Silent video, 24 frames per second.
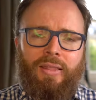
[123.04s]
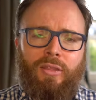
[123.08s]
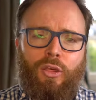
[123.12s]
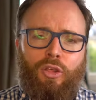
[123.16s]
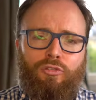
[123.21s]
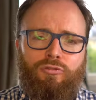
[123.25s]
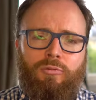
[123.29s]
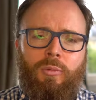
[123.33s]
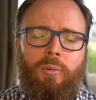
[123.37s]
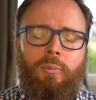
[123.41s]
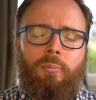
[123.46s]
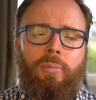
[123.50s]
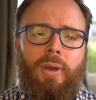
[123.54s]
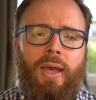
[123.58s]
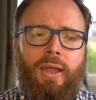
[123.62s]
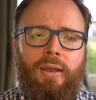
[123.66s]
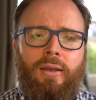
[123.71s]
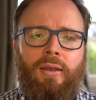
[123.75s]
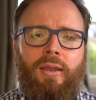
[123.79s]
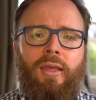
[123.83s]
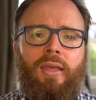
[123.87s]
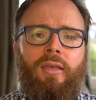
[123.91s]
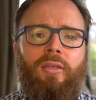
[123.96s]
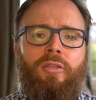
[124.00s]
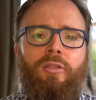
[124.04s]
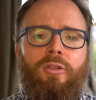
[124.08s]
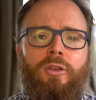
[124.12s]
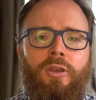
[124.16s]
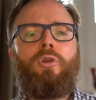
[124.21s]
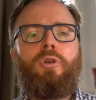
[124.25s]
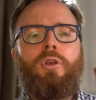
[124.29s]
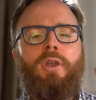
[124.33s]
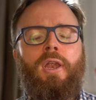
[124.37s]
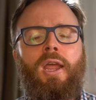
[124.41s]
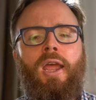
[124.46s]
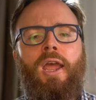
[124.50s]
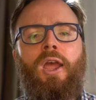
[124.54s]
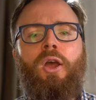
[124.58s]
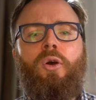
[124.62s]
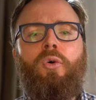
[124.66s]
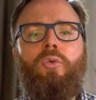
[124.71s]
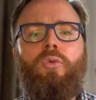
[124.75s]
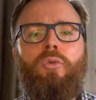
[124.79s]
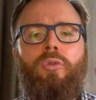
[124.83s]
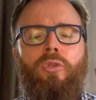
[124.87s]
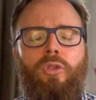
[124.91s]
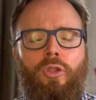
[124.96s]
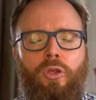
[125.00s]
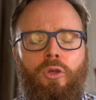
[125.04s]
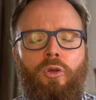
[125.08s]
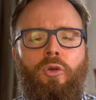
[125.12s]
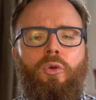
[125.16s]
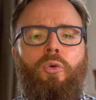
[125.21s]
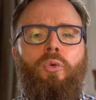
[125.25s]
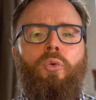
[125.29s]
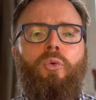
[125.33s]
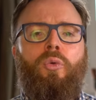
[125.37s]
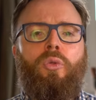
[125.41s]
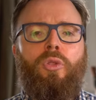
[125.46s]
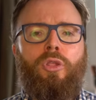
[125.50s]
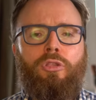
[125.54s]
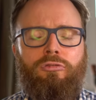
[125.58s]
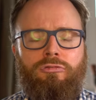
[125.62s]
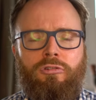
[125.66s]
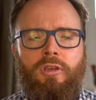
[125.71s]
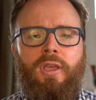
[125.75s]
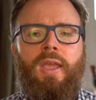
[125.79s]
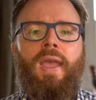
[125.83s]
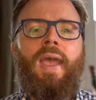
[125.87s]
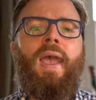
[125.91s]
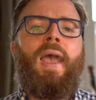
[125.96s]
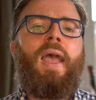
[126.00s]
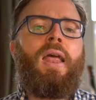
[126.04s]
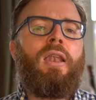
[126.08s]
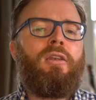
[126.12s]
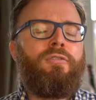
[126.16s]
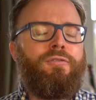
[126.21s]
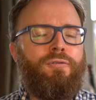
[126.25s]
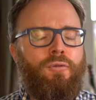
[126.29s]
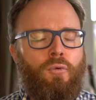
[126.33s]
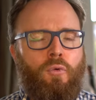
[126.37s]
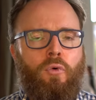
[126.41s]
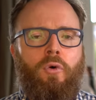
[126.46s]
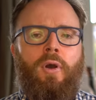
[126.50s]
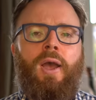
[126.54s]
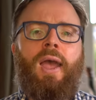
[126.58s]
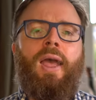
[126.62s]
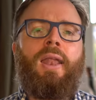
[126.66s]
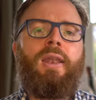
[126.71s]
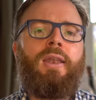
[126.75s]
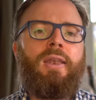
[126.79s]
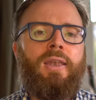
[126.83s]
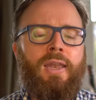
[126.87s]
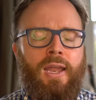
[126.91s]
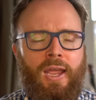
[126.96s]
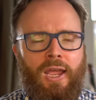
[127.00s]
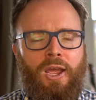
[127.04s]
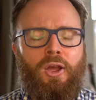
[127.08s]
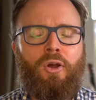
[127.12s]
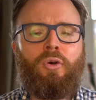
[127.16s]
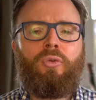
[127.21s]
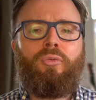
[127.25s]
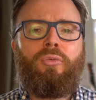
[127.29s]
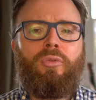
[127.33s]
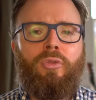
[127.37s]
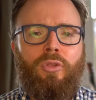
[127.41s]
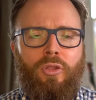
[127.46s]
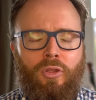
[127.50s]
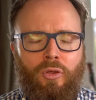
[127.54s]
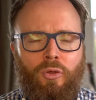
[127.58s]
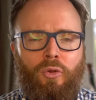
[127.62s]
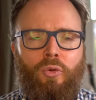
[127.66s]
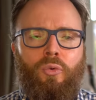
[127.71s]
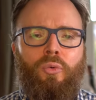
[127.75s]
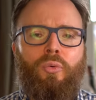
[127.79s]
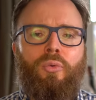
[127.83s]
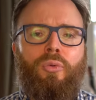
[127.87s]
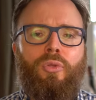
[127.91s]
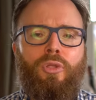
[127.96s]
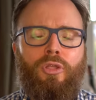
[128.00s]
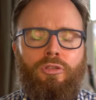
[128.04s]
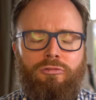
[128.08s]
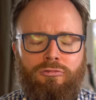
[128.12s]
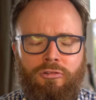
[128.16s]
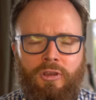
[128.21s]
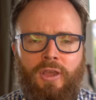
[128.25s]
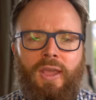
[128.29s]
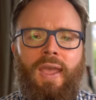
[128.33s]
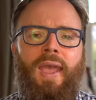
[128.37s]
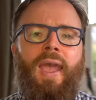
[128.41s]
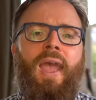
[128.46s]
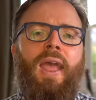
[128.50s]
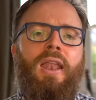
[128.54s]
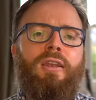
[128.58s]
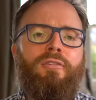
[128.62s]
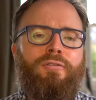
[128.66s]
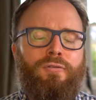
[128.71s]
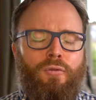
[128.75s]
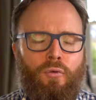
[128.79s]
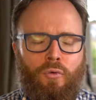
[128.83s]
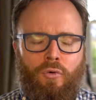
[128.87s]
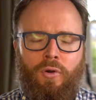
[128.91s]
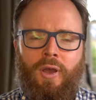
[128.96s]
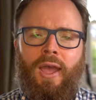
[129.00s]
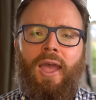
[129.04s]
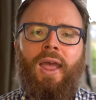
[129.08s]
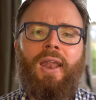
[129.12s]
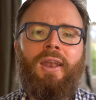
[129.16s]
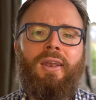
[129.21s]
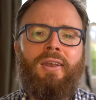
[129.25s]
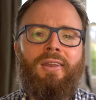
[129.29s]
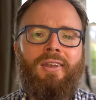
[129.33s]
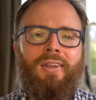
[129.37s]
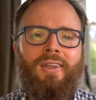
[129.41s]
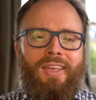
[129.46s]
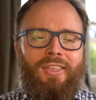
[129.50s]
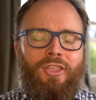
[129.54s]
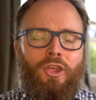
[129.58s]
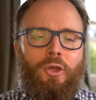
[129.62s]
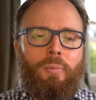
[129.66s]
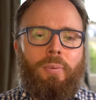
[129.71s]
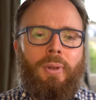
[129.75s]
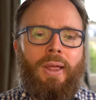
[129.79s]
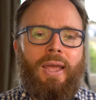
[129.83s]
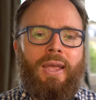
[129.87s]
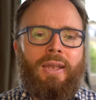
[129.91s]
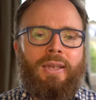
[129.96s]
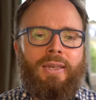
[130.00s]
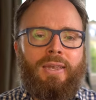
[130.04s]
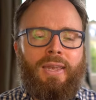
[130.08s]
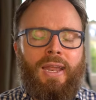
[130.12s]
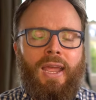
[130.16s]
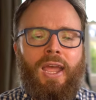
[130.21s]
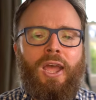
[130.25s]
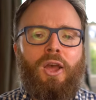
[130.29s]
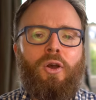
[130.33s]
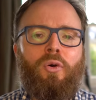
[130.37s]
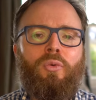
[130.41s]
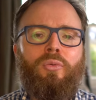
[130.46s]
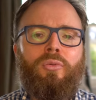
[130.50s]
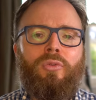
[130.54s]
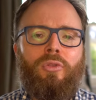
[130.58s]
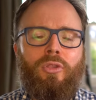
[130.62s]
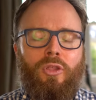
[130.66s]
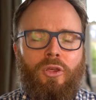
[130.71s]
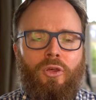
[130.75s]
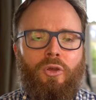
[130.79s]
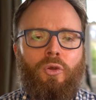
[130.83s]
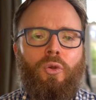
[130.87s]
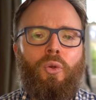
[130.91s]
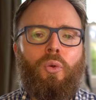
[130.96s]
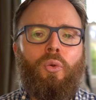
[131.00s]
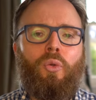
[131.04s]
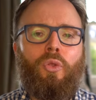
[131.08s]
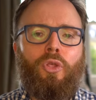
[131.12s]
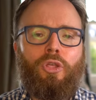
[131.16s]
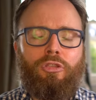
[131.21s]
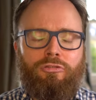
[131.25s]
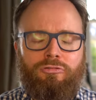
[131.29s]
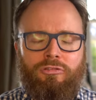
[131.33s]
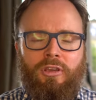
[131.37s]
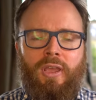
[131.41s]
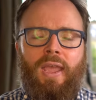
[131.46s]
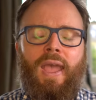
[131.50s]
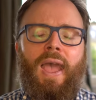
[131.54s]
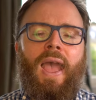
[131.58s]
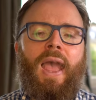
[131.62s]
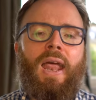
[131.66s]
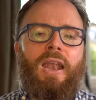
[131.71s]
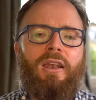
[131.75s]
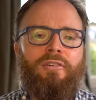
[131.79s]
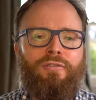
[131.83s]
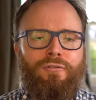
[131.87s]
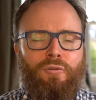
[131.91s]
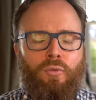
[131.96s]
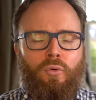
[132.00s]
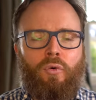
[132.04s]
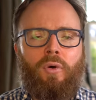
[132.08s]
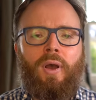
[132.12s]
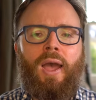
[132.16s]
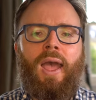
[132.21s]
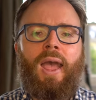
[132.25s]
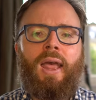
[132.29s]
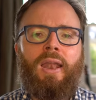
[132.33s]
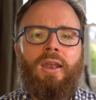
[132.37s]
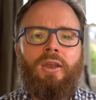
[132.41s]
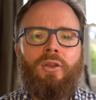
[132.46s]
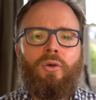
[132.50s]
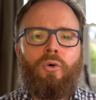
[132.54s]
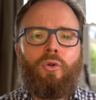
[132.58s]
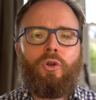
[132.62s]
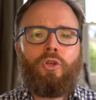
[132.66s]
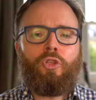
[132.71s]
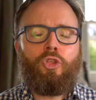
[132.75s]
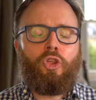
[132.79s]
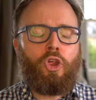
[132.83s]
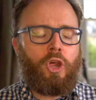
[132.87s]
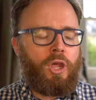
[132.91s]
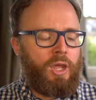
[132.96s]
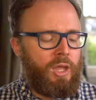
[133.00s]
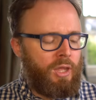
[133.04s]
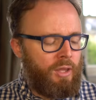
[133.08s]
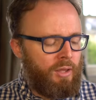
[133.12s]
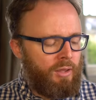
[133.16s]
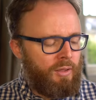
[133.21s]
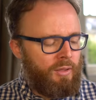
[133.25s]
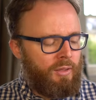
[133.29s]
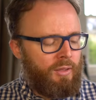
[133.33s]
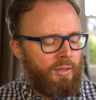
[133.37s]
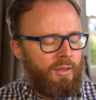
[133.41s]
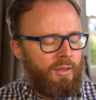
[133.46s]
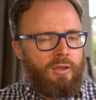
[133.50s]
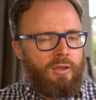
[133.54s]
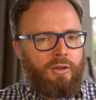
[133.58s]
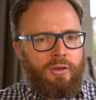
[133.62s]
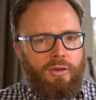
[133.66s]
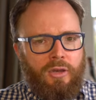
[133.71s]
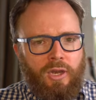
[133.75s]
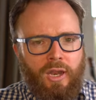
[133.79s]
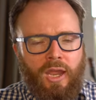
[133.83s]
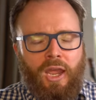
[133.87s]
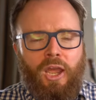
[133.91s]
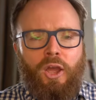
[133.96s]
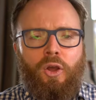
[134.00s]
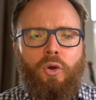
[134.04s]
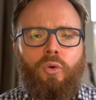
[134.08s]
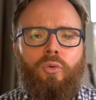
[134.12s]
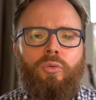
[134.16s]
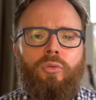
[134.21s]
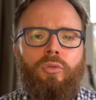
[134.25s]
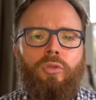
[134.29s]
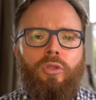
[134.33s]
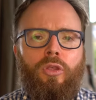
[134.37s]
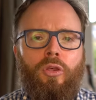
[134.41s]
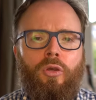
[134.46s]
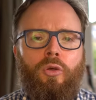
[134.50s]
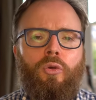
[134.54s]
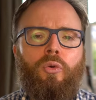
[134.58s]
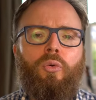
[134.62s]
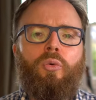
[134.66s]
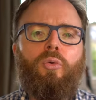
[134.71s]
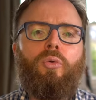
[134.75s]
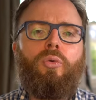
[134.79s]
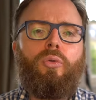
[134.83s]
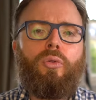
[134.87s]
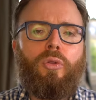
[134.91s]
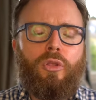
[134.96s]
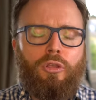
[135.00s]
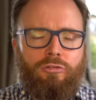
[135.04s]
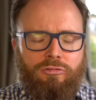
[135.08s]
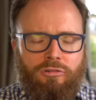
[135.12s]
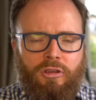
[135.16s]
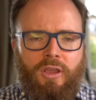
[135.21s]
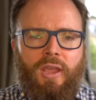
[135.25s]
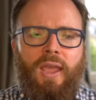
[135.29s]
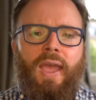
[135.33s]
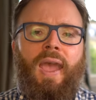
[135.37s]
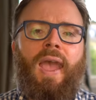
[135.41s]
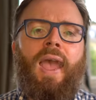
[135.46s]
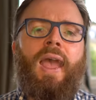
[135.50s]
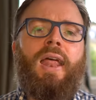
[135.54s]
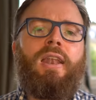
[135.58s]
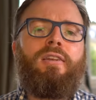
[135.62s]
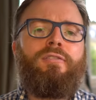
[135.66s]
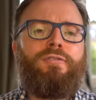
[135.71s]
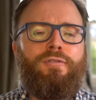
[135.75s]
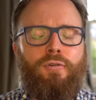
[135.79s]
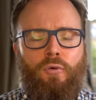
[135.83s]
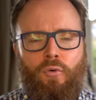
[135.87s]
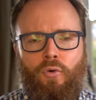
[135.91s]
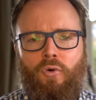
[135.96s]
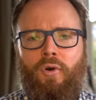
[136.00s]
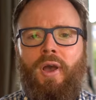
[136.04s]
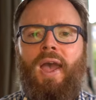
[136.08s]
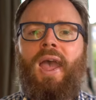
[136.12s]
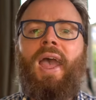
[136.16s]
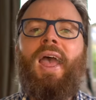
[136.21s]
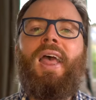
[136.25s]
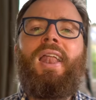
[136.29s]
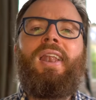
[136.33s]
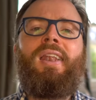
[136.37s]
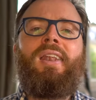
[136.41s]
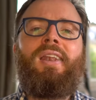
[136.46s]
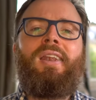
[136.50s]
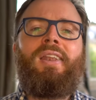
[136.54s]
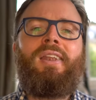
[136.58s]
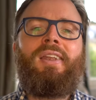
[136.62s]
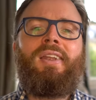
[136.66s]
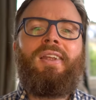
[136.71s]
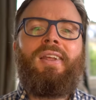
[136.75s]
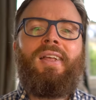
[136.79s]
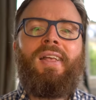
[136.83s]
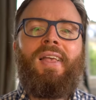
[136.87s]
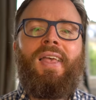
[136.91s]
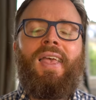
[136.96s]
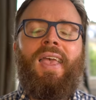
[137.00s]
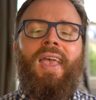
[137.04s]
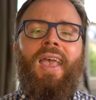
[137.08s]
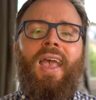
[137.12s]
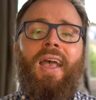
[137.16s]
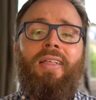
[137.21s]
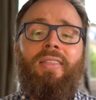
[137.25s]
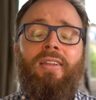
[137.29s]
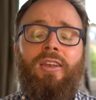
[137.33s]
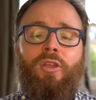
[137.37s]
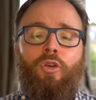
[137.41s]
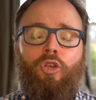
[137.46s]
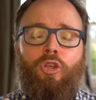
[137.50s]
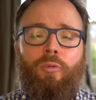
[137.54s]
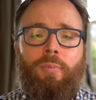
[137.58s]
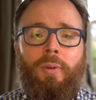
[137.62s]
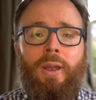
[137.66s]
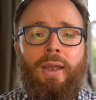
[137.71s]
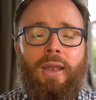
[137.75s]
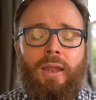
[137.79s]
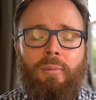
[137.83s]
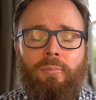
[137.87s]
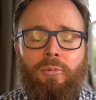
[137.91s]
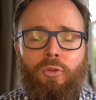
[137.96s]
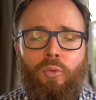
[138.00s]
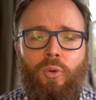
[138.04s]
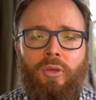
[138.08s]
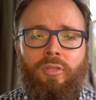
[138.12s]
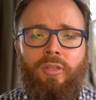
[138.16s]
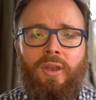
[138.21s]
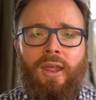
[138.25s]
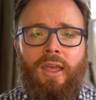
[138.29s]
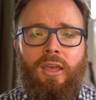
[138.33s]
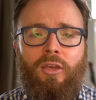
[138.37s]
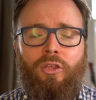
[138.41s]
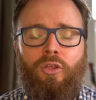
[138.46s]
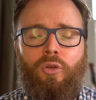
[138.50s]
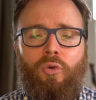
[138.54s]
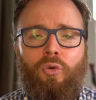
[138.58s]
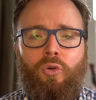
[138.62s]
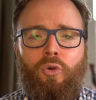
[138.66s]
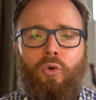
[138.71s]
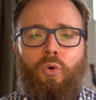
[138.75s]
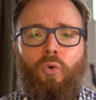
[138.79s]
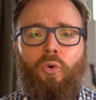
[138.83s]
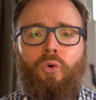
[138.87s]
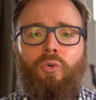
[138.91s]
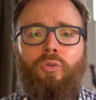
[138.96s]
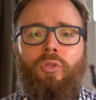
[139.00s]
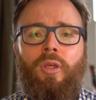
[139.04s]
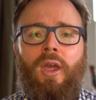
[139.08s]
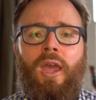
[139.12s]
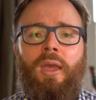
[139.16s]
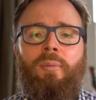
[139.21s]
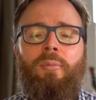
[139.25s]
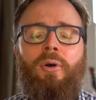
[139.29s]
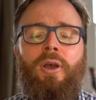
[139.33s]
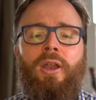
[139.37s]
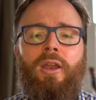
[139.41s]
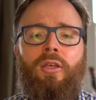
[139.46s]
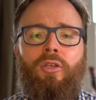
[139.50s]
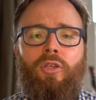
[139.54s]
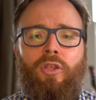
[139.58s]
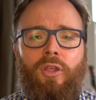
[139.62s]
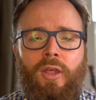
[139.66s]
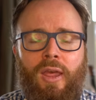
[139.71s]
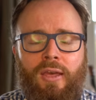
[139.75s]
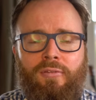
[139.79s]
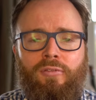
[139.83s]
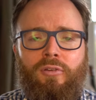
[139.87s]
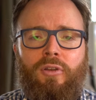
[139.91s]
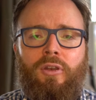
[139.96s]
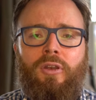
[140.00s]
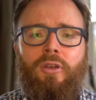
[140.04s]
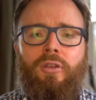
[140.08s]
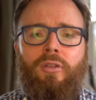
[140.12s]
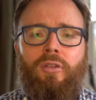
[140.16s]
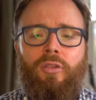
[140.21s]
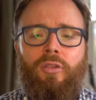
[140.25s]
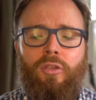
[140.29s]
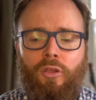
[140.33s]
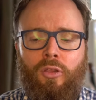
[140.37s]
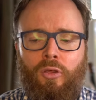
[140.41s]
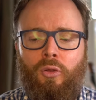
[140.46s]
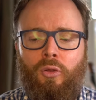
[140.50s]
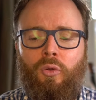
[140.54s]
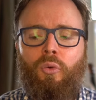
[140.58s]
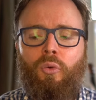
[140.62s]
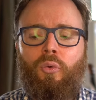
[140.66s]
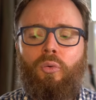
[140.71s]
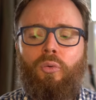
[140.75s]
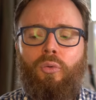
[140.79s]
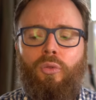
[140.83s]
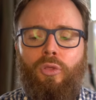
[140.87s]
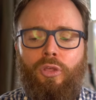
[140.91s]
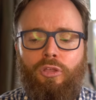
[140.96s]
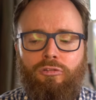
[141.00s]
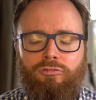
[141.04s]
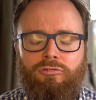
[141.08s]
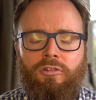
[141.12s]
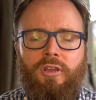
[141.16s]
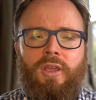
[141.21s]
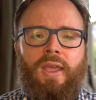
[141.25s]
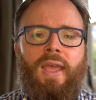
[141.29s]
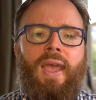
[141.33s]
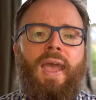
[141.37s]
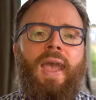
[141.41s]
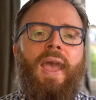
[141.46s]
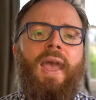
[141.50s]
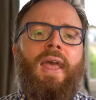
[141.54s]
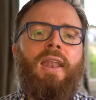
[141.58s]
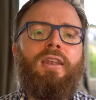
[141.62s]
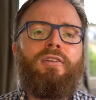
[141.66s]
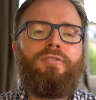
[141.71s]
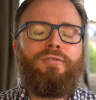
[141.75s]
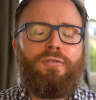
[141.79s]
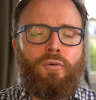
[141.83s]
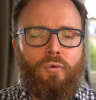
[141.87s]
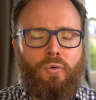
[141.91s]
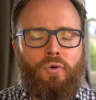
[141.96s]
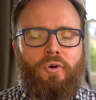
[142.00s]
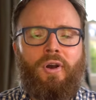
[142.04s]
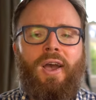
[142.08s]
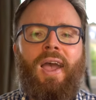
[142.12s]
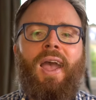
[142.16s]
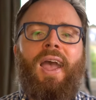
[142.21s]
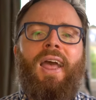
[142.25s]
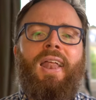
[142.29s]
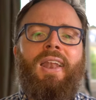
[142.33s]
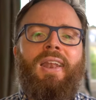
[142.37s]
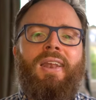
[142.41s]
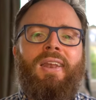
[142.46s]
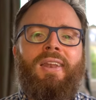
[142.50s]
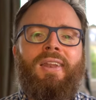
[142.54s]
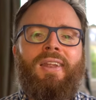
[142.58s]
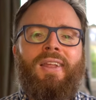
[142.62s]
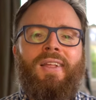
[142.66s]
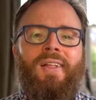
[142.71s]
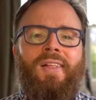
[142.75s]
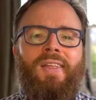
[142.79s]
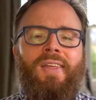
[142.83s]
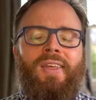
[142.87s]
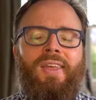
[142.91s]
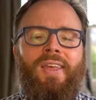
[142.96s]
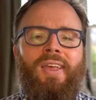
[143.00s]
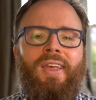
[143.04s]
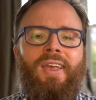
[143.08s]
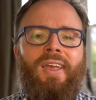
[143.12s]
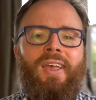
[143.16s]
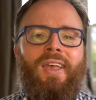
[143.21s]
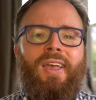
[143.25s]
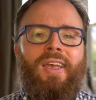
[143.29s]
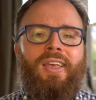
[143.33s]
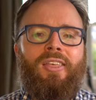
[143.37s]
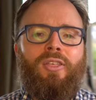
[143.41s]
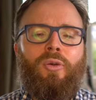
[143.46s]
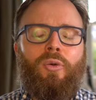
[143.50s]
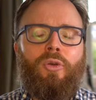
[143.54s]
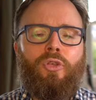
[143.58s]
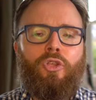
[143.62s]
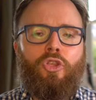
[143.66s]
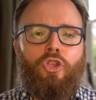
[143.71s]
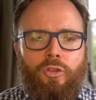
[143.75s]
And the strumming pattern is down, 2, 3, and 4, and down, 2, 3, and 4, and. So you play a down, 2, 3, and 4, and on a G, down, 2, 3, and 4, and then you split it between the next two chords, A minor 7, 2, 3, and 4, and. So it's